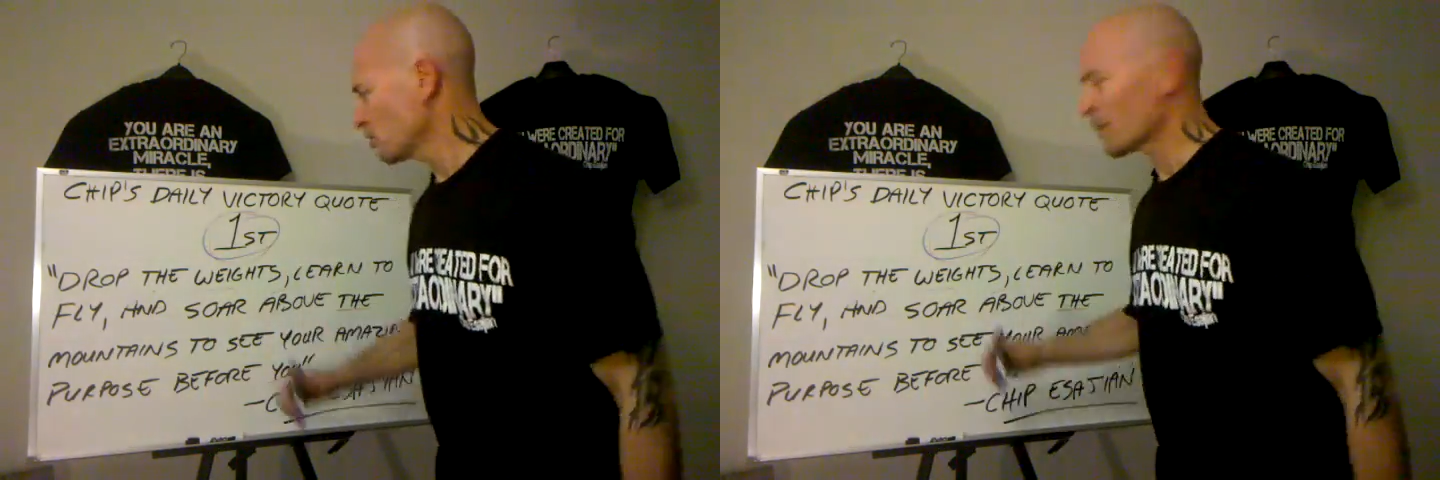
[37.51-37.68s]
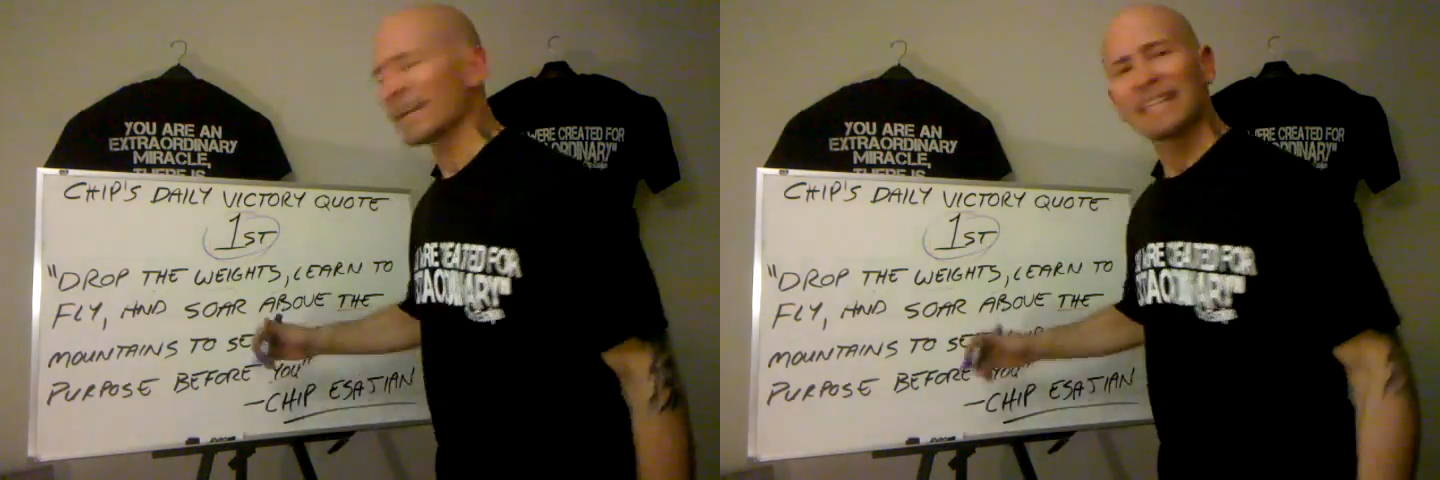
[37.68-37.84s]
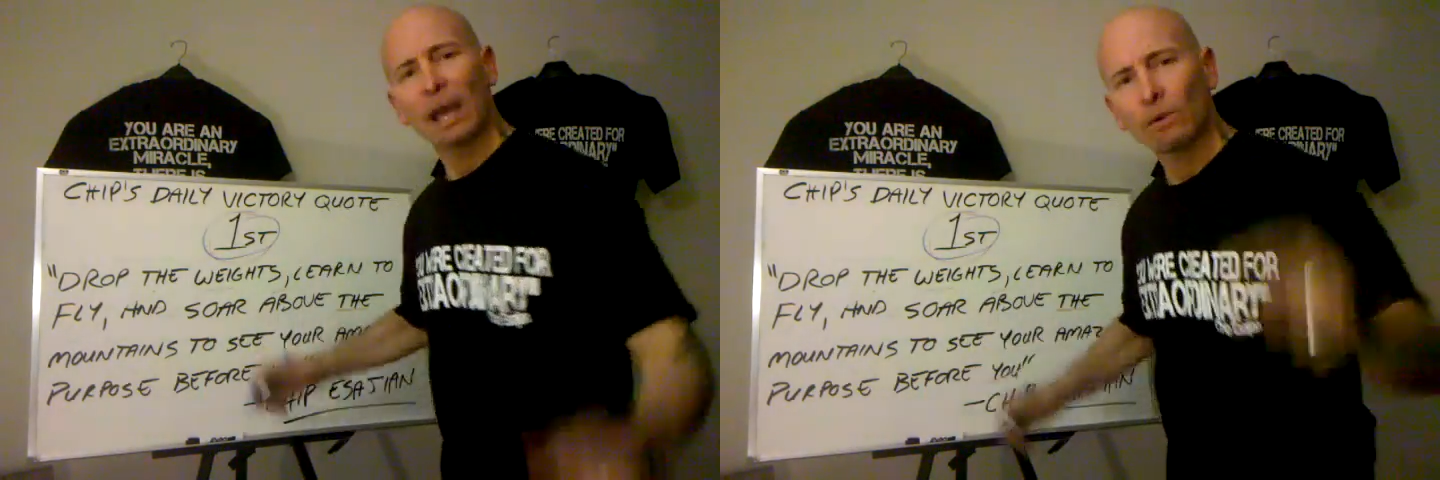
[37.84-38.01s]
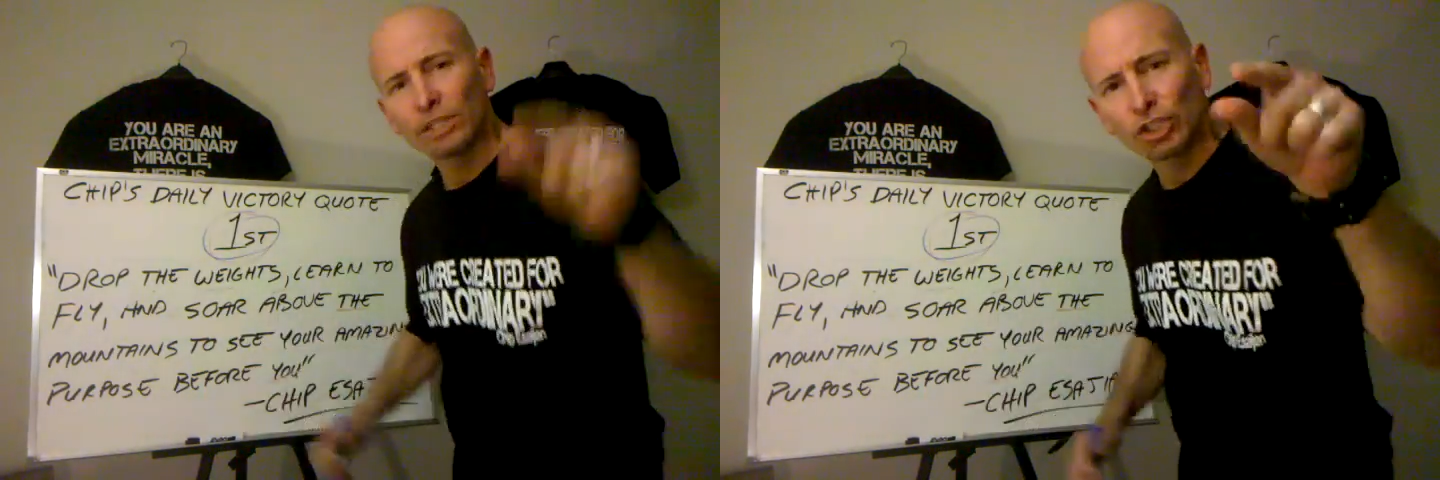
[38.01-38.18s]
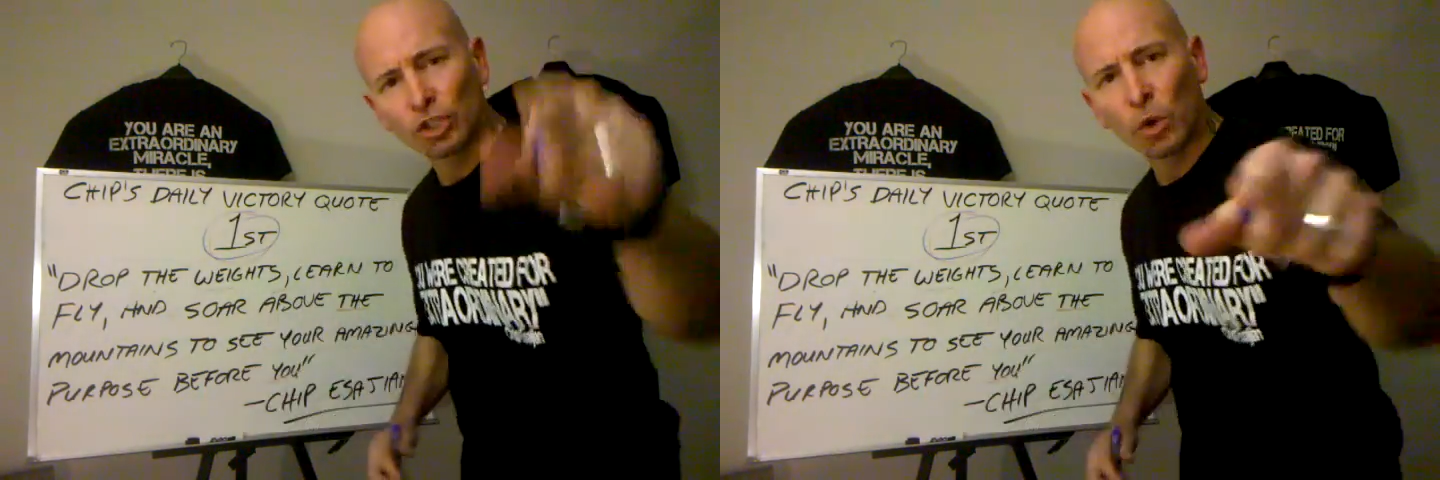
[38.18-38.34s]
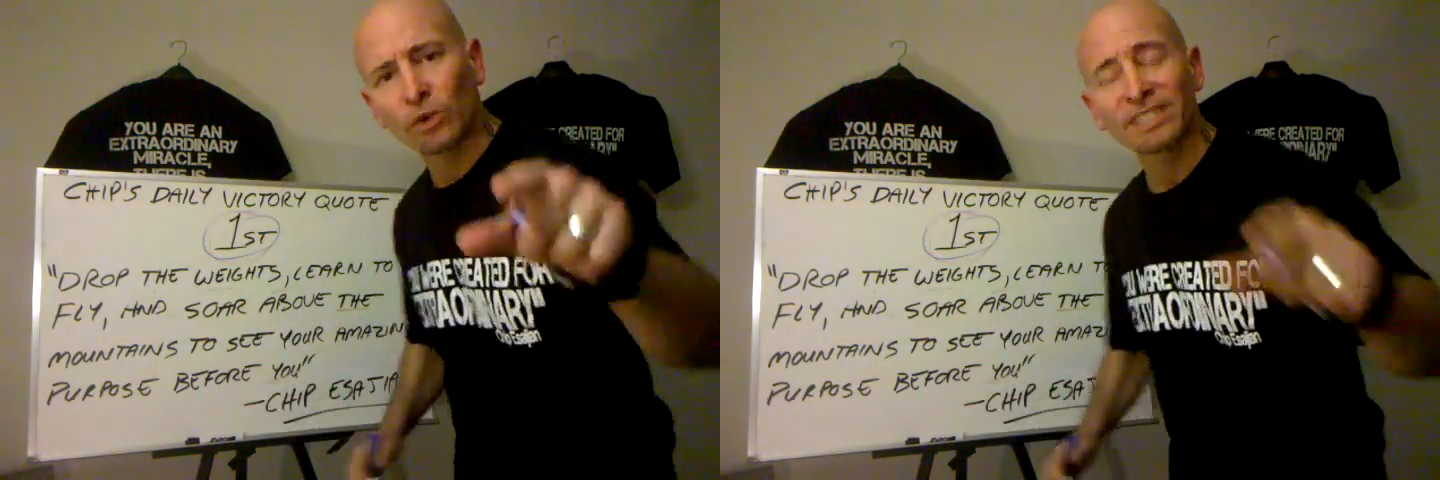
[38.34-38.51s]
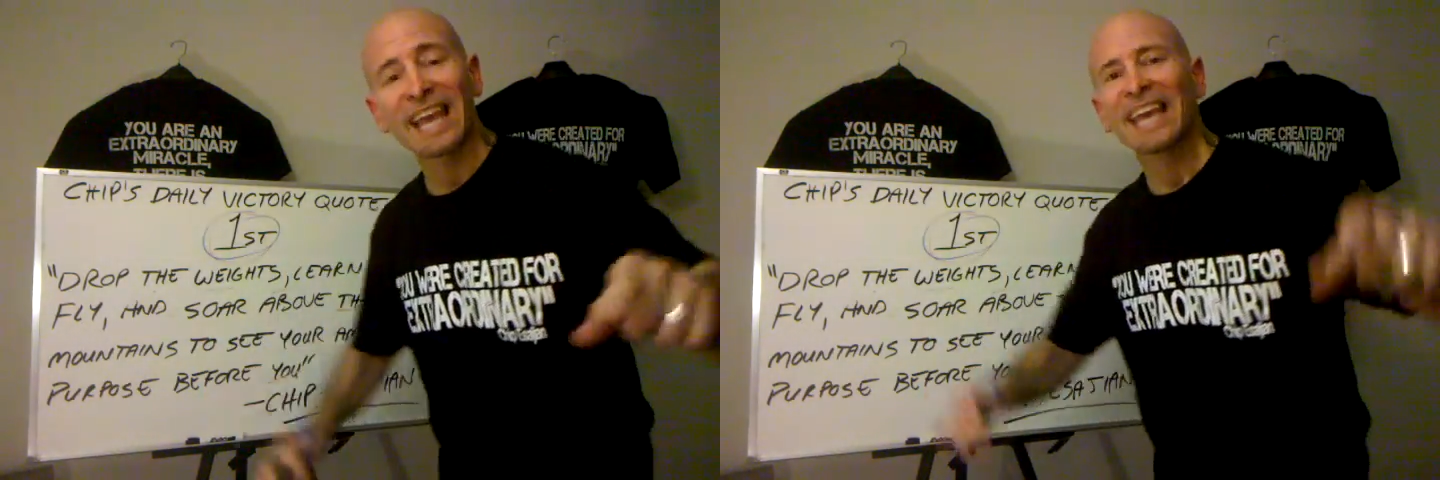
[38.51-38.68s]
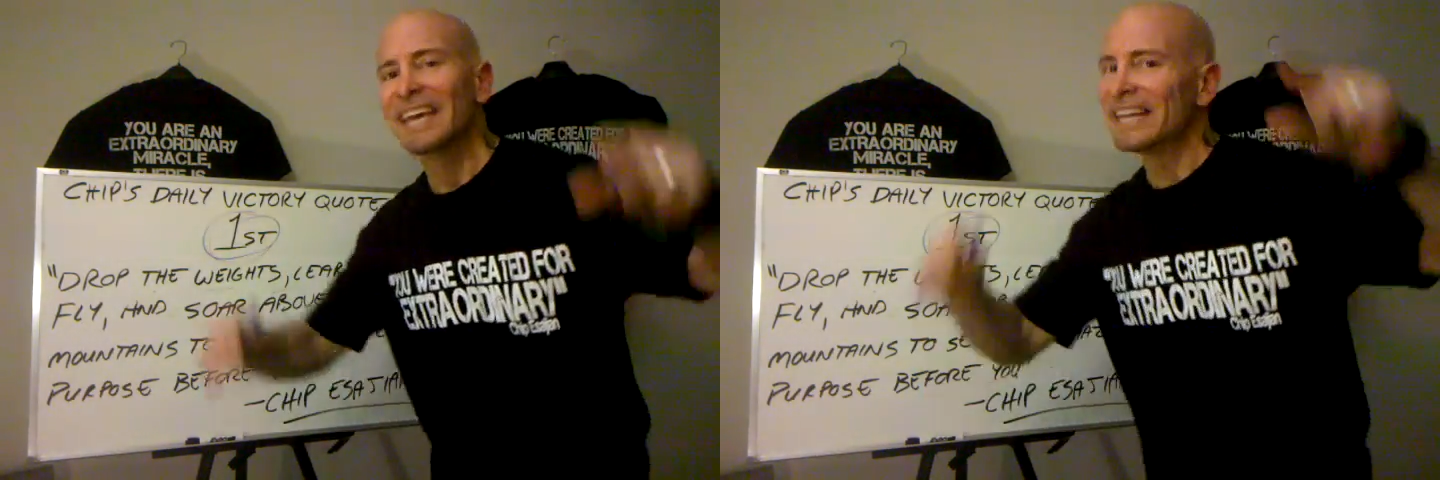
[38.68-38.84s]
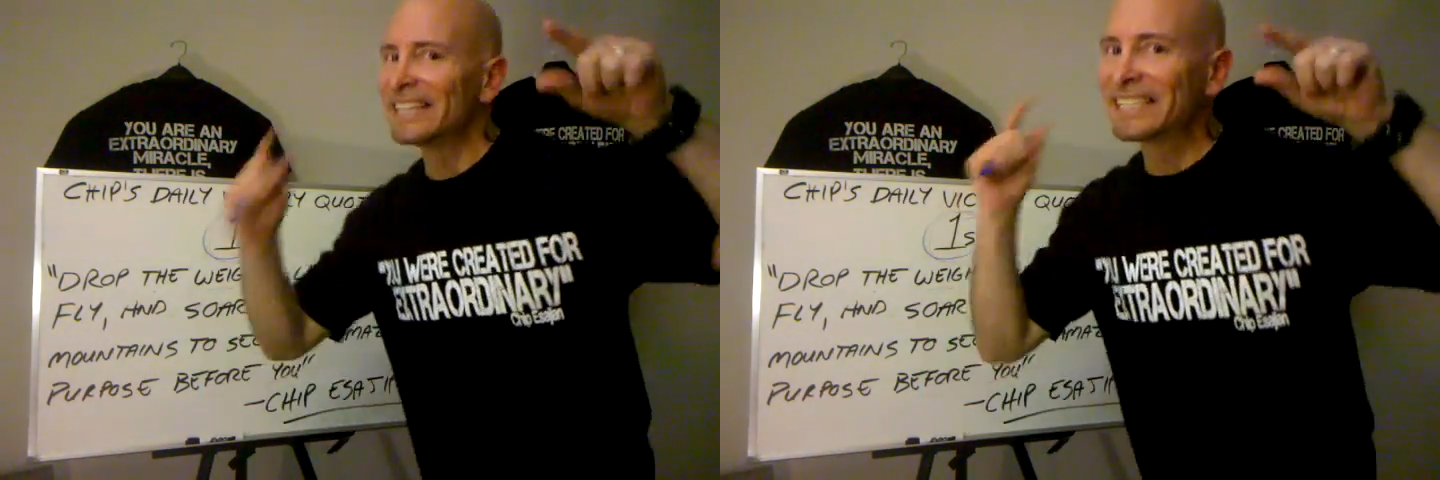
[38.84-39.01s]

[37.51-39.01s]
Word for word: you right now, it's your day.